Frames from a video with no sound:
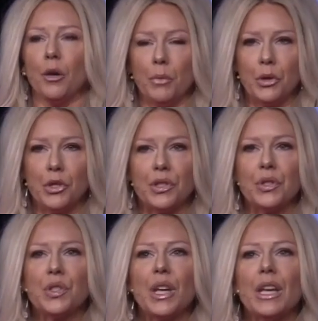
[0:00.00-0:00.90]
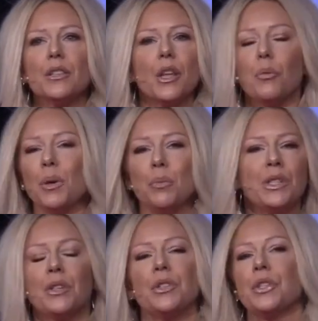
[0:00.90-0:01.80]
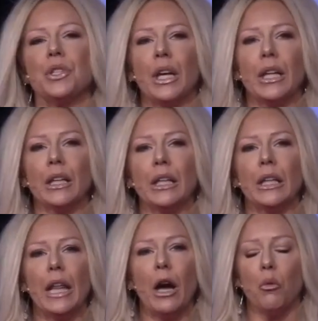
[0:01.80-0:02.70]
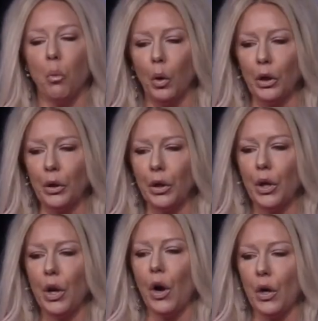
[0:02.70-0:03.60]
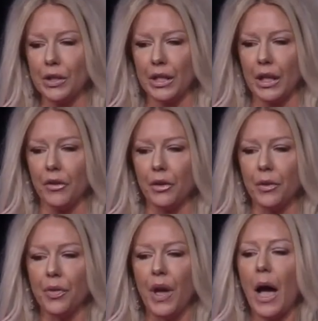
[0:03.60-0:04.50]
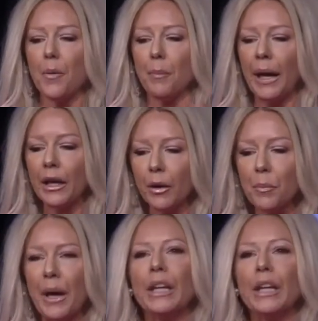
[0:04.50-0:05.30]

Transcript: our emotions is that we misunderstand that word altogether. My